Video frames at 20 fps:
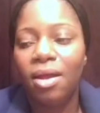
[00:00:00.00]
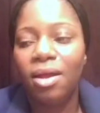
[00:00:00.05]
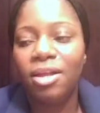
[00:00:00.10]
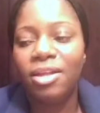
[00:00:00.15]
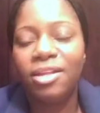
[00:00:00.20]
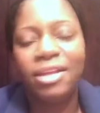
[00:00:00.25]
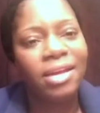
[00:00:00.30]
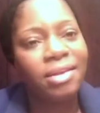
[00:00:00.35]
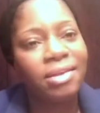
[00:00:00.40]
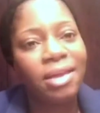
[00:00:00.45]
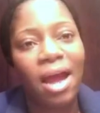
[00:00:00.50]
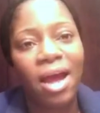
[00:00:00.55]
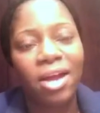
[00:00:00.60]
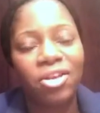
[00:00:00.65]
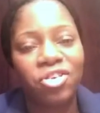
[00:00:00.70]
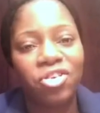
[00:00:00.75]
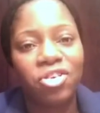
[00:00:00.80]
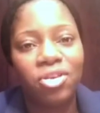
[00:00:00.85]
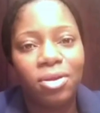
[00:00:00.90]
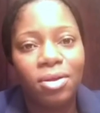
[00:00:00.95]

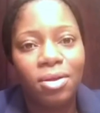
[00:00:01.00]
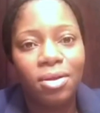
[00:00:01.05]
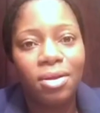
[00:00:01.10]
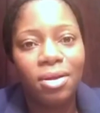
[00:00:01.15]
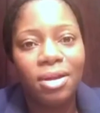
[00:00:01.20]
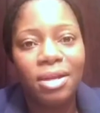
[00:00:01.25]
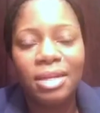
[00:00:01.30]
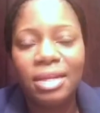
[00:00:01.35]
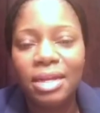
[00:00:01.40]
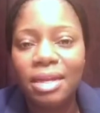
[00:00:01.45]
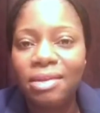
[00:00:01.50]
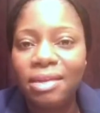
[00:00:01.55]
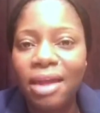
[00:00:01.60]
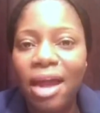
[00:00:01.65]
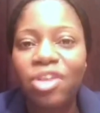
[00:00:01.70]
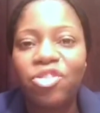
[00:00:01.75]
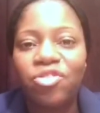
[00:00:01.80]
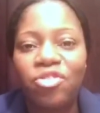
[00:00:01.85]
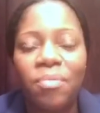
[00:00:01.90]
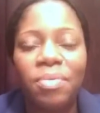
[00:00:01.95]
Detach
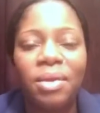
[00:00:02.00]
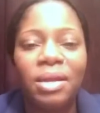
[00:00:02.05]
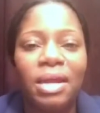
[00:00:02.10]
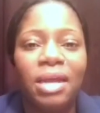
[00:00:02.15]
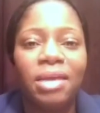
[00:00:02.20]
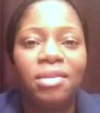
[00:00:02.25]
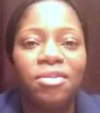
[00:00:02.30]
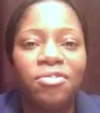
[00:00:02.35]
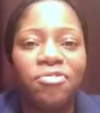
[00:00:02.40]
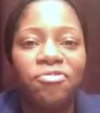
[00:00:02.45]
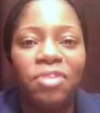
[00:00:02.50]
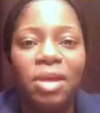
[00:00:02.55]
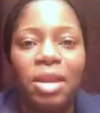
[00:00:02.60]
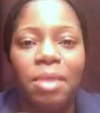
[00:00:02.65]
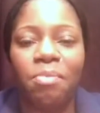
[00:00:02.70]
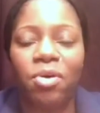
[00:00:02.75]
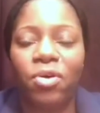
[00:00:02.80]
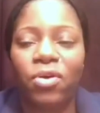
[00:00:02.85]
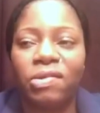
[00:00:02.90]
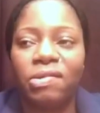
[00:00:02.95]
from the negative
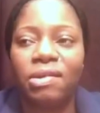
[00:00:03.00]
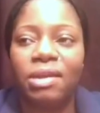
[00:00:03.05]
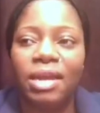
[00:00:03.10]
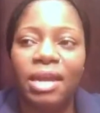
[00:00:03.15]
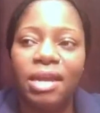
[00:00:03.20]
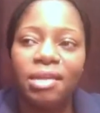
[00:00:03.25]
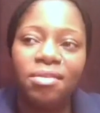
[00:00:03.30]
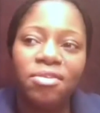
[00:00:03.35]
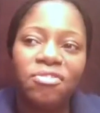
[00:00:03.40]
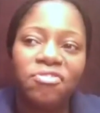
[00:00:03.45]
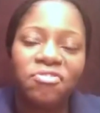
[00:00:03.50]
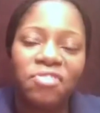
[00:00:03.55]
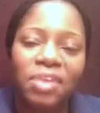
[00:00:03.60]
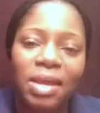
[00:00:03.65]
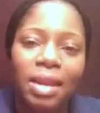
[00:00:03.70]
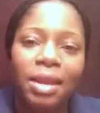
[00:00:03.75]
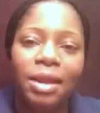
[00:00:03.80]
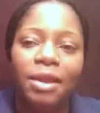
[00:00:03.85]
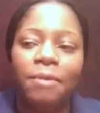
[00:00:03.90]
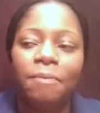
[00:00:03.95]
feeling, because the negative
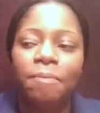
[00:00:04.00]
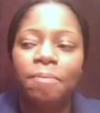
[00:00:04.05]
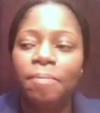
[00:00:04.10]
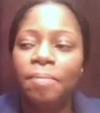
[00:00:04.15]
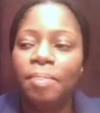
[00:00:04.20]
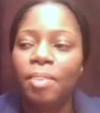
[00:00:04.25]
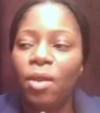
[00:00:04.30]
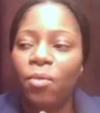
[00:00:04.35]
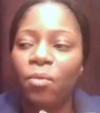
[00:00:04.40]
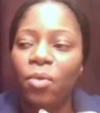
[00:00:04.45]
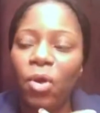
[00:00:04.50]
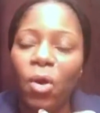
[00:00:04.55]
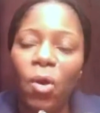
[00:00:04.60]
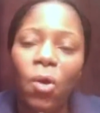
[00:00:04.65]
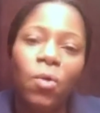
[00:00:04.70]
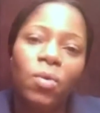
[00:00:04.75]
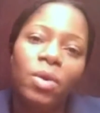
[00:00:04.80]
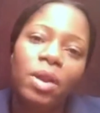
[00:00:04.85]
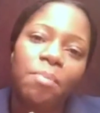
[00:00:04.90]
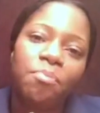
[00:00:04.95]
feeling will
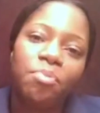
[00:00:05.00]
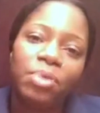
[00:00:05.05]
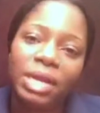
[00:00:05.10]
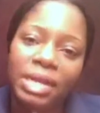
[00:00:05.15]
only bring